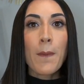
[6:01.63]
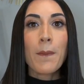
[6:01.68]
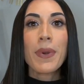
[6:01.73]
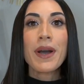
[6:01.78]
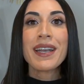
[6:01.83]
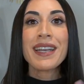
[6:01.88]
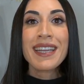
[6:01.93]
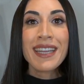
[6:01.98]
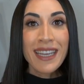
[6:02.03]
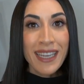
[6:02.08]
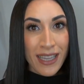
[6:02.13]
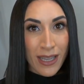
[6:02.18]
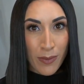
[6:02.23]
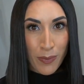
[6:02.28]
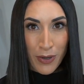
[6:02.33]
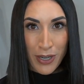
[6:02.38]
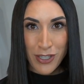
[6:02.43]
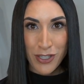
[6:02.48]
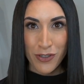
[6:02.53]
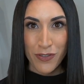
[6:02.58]
Putting it in the
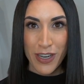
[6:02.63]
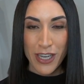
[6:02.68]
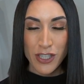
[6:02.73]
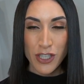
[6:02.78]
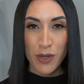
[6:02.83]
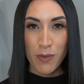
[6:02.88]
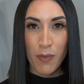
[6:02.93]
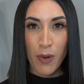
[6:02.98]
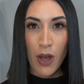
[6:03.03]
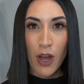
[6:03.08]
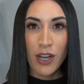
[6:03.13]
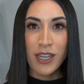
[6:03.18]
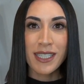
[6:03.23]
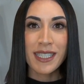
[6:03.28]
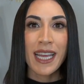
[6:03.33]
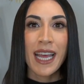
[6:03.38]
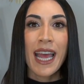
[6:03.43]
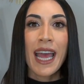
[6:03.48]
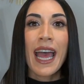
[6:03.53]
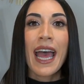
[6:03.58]
preservation
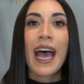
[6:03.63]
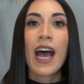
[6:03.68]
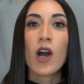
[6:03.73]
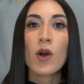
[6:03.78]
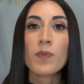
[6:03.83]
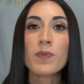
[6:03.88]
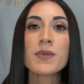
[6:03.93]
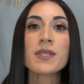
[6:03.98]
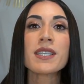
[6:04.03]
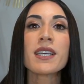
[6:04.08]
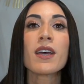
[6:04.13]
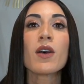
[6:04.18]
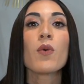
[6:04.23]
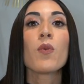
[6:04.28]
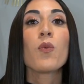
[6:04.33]
box helps,